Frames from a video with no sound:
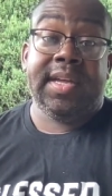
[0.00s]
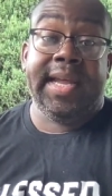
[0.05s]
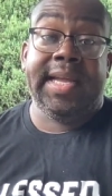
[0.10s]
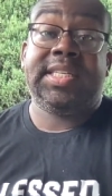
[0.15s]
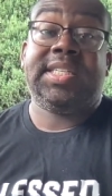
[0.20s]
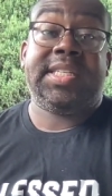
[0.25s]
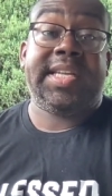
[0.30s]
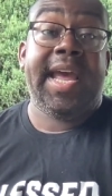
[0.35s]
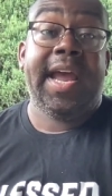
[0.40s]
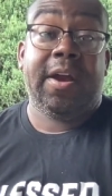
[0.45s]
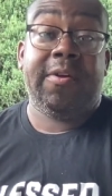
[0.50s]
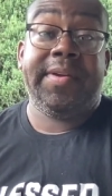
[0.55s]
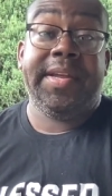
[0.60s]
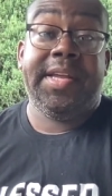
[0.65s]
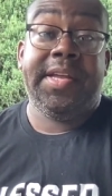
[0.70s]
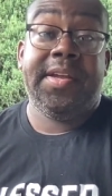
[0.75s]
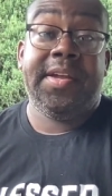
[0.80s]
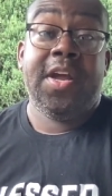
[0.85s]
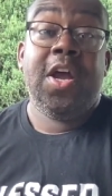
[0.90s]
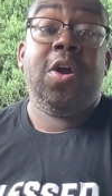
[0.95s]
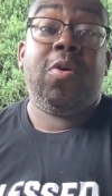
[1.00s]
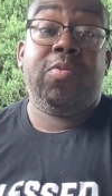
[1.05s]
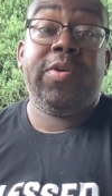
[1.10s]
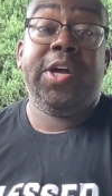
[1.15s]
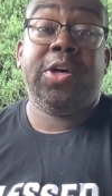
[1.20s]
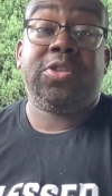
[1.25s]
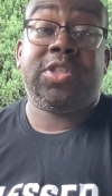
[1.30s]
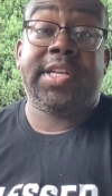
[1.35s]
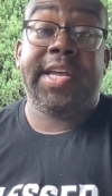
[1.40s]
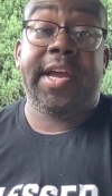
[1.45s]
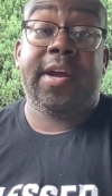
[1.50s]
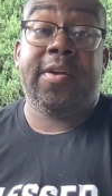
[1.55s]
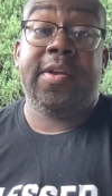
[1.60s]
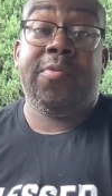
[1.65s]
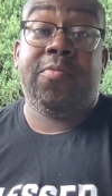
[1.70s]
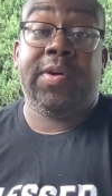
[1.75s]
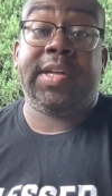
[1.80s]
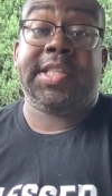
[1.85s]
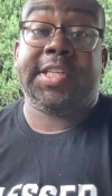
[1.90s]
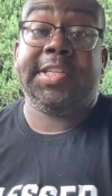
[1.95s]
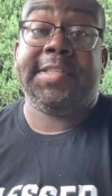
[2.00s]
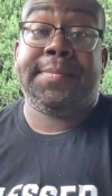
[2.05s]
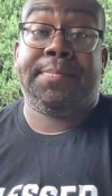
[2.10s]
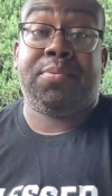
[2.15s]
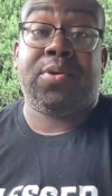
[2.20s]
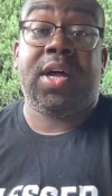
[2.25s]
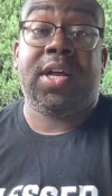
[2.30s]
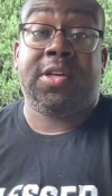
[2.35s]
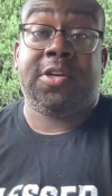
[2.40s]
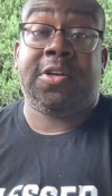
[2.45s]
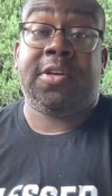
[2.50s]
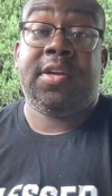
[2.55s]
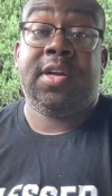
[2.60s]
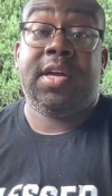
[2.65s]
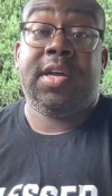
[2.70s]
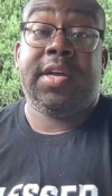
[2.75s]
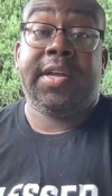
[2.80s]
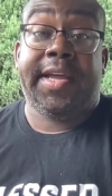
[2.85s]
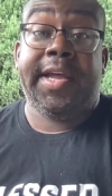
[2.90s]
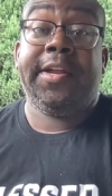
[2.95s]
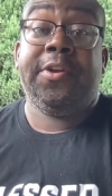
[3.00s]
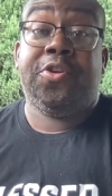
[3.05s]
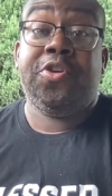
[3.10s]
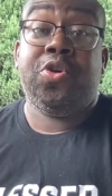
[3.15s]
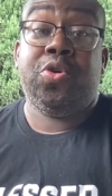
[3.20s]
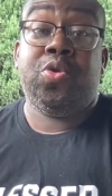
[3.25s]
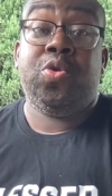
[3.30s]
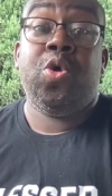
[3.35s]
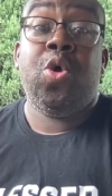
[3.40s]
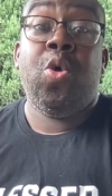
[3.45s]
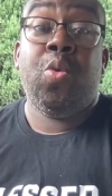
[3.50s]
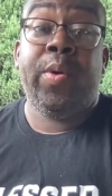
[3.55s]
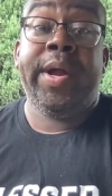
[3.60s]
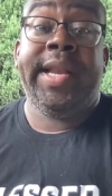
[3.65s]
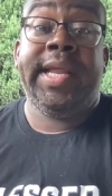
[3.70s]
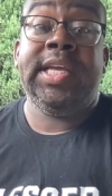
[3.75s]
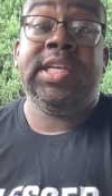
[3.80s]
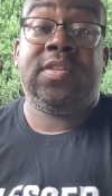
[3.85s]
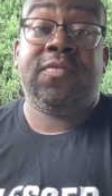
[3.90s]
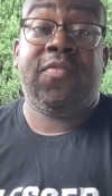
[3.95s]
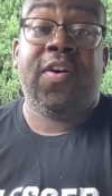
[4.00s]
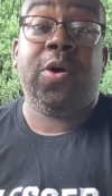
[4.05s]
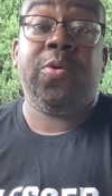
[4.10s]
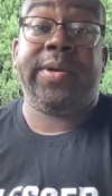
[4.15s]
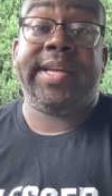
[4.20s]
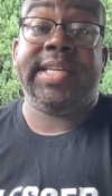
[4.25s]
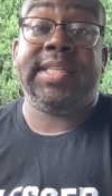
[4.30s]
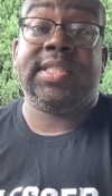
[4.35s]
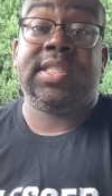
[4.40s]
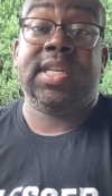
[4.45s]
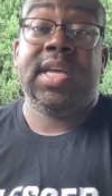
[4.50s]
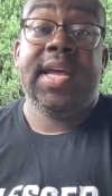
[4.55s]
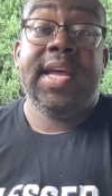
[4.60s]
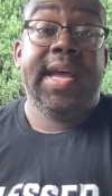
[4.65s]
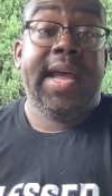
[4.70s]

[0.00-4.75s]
it's scary, real scary, what this brother can do when he's focused.